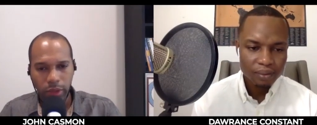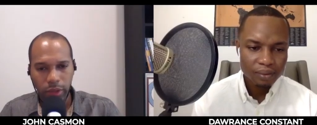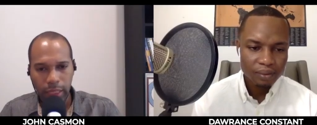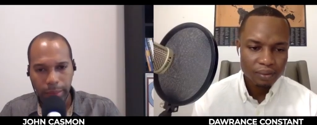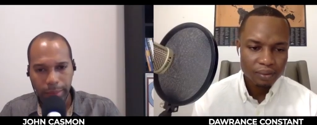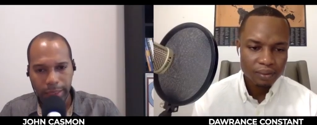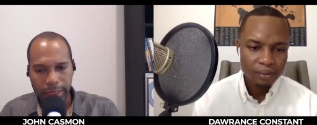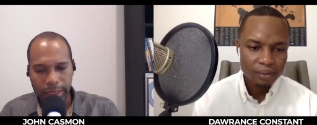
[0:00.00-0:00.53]

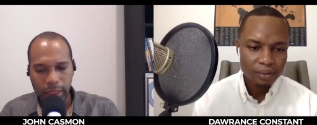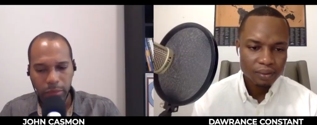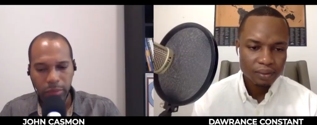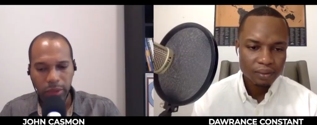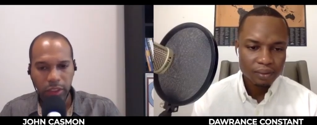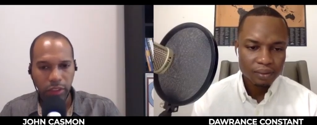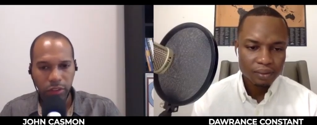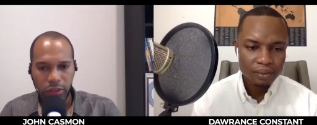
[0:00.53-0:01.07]
Speaker 1: that bad
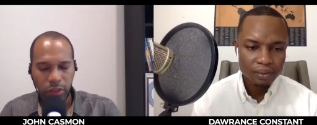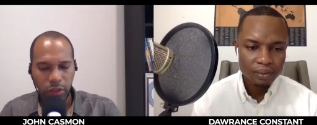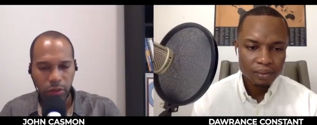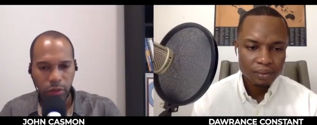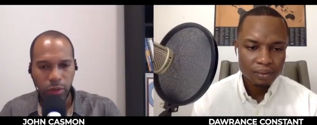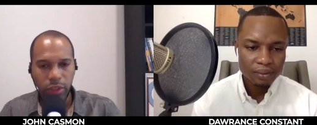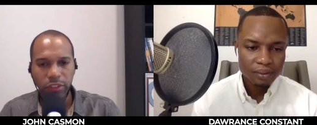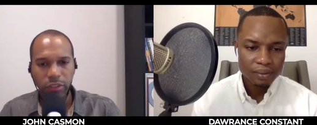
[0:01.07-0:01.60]
because the,
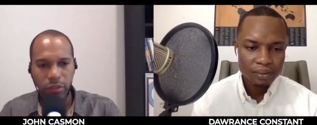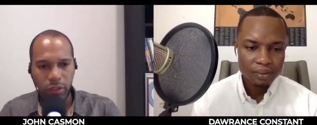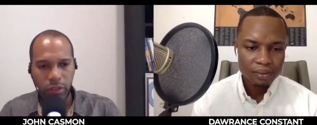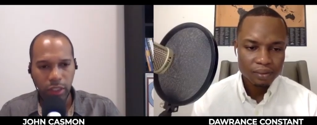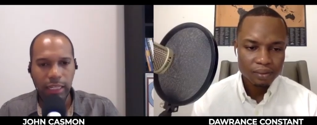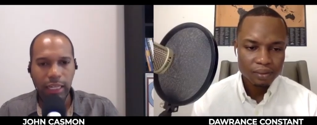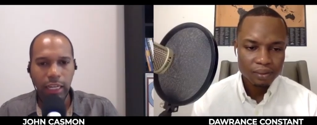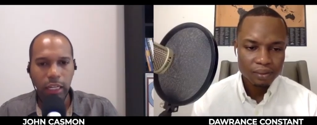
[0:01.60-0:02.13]
the rest of the
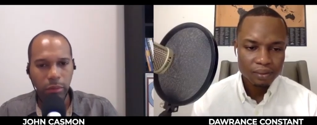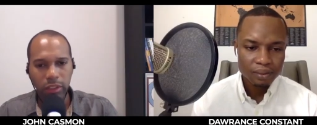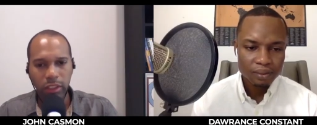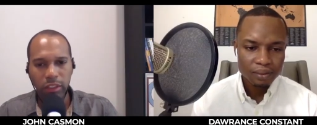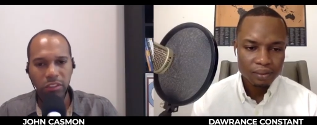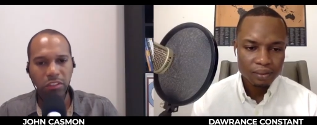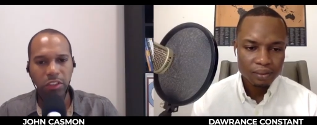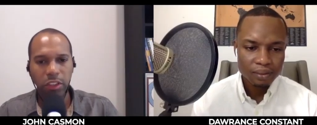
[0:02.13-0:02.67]
economy
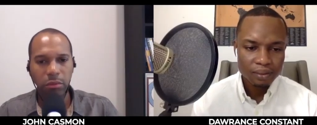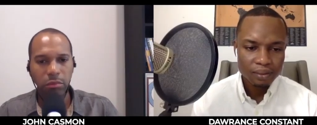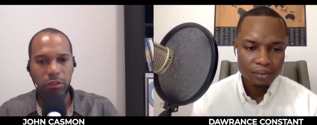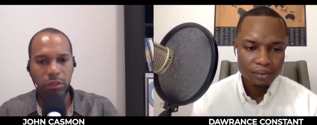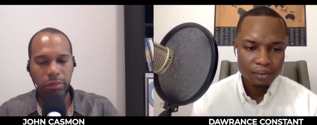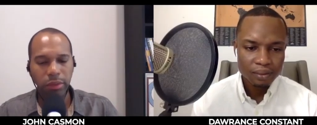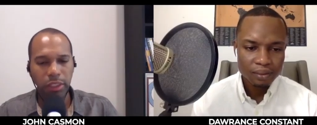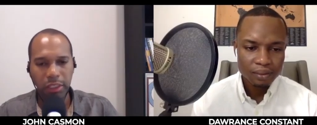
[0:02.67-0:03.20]
doesn't seem
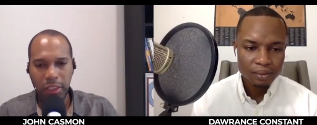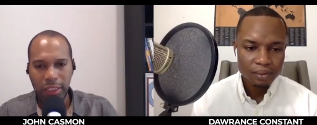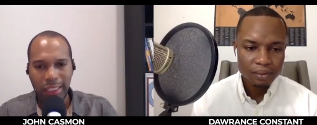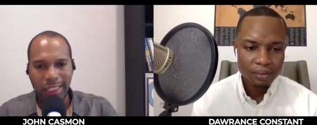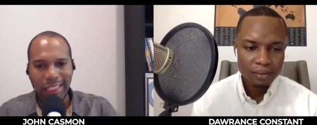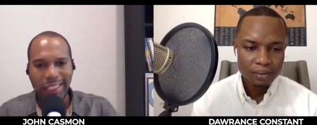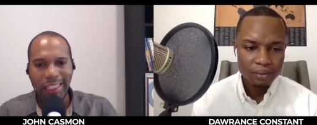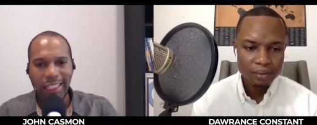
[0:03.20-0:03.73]
to be
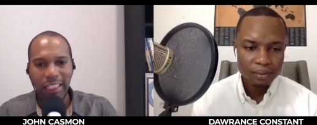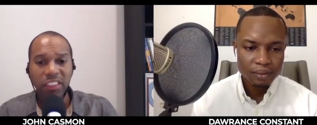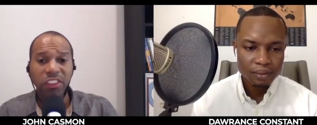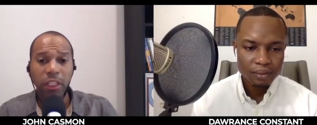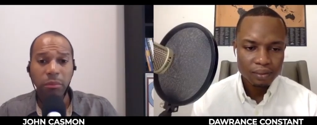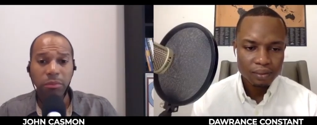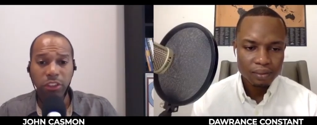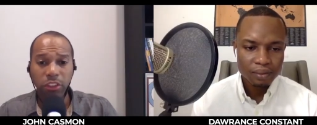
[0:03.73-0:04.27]
in the
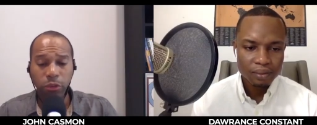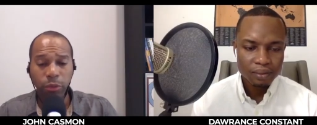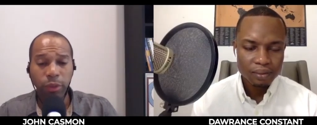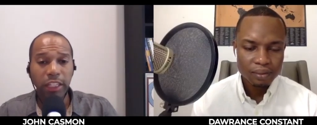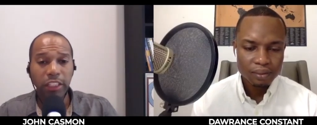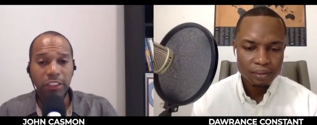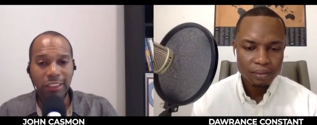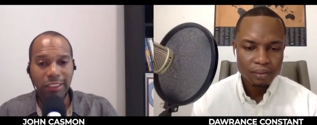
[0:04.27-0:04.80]
same
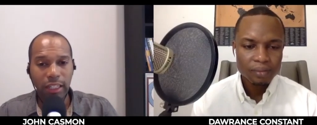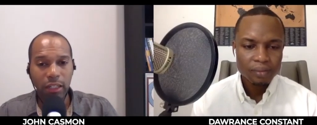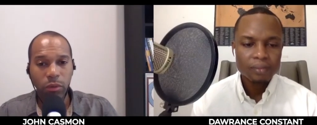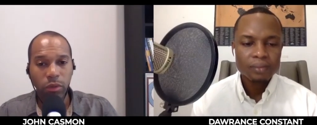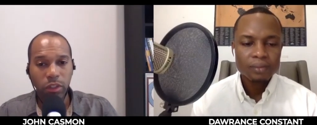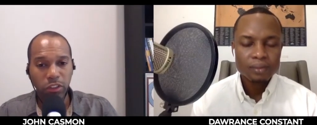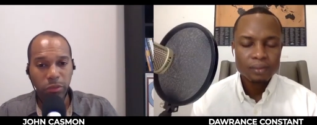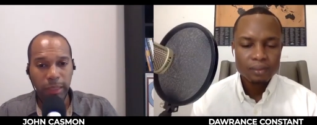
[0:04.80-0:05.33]
situation that it
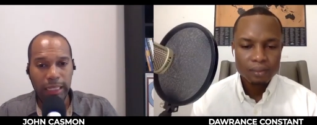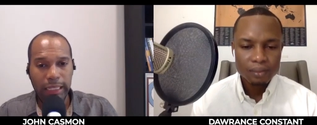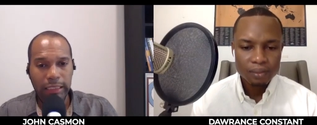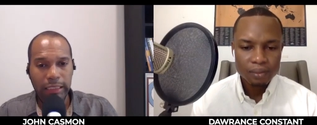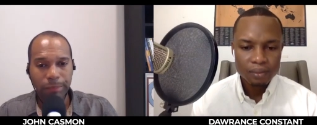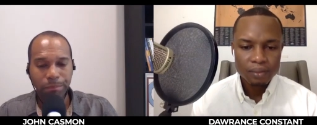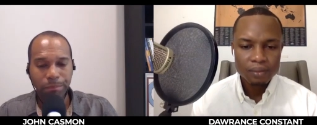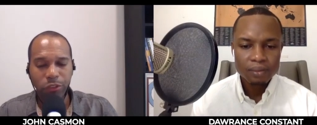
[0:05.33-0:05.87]
was back
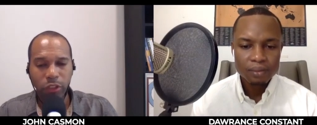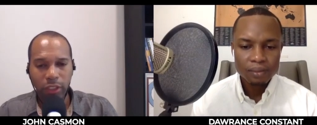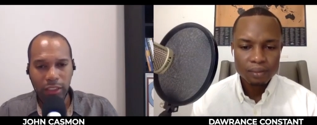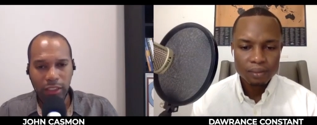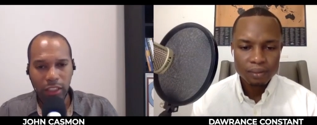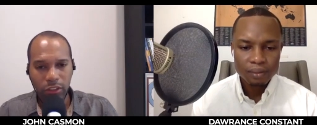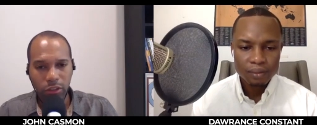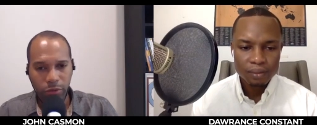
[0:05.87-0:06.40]
then. So I
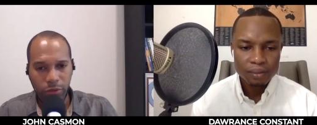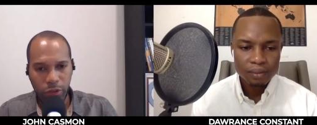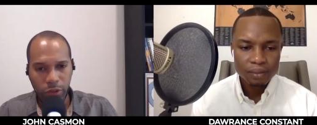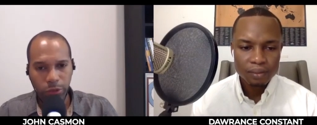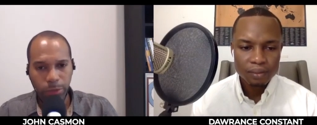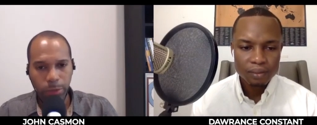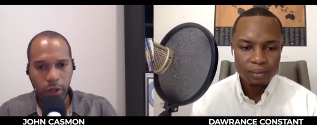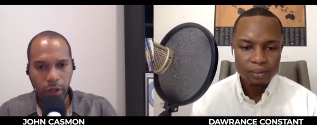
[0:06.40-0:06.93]
think that's the
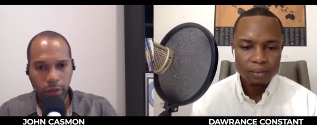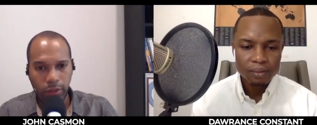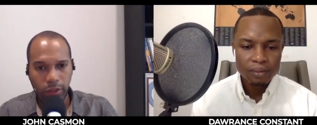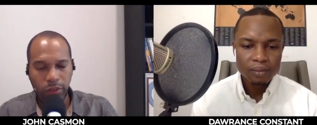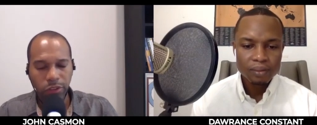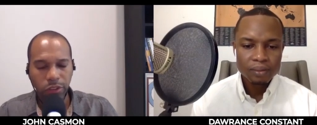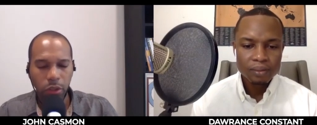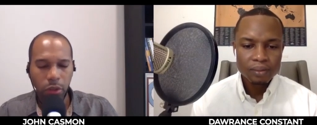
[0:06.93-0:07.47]
first part of it.
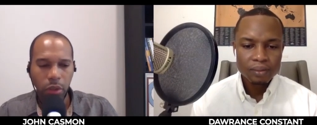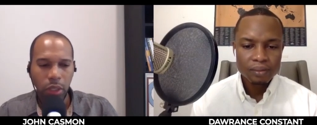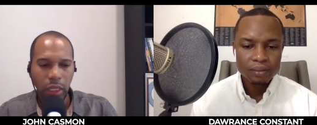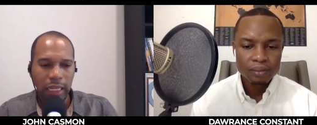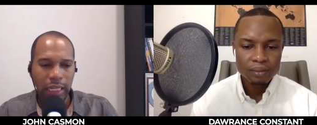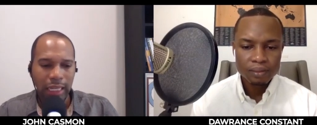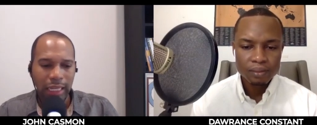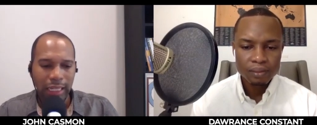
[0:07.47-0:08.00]
So
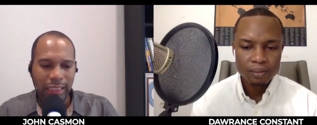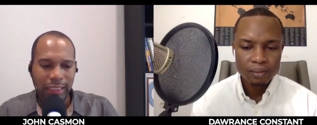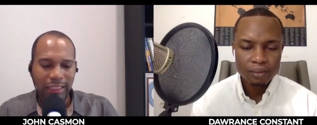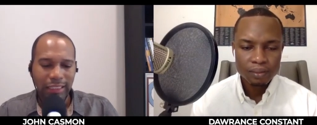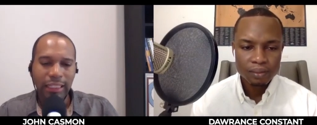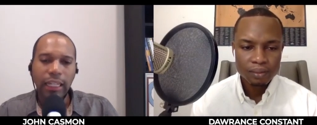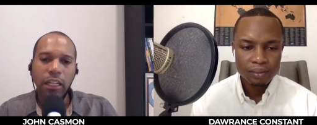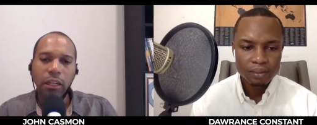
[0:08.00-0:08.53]
the
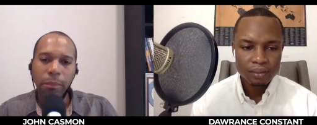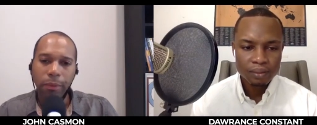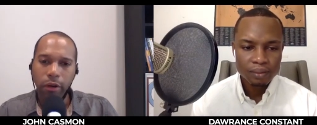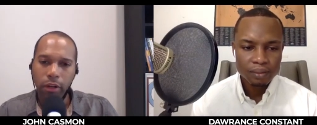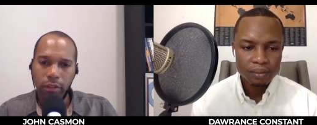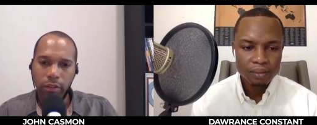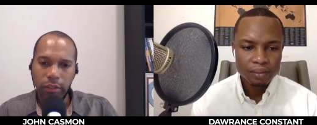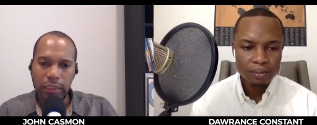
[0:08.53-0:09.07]
second
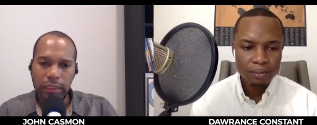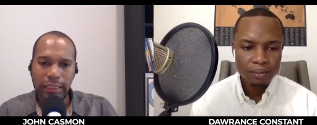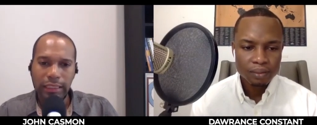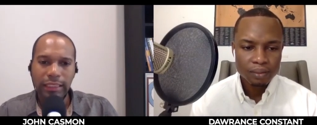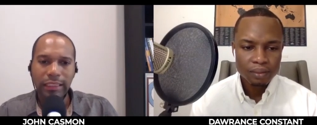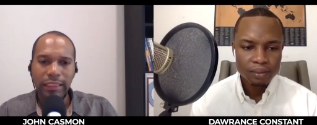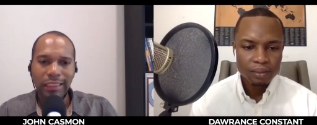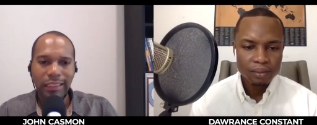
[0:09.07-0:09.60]
part of it
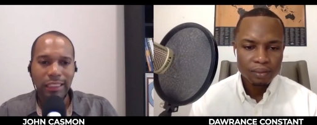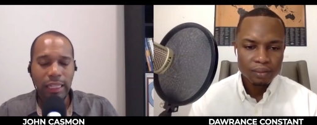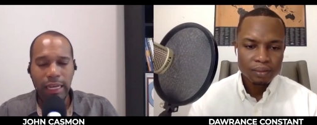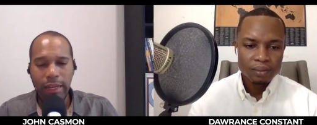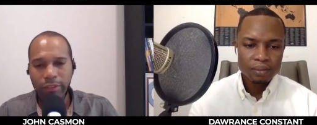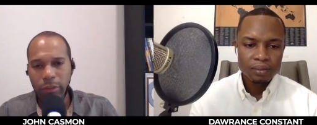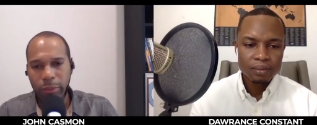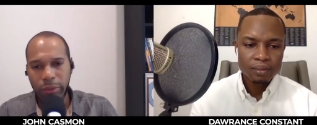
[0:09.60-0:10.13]
is you
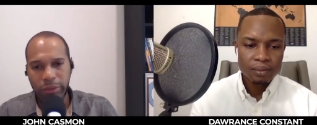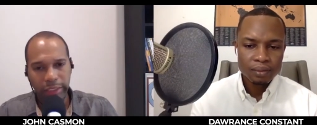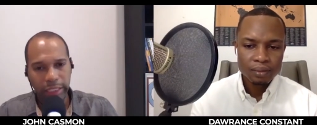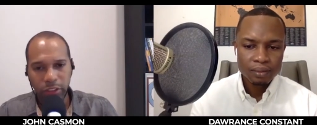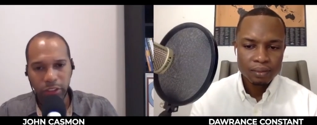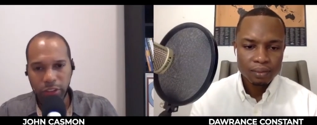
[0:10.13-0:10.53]
have to protect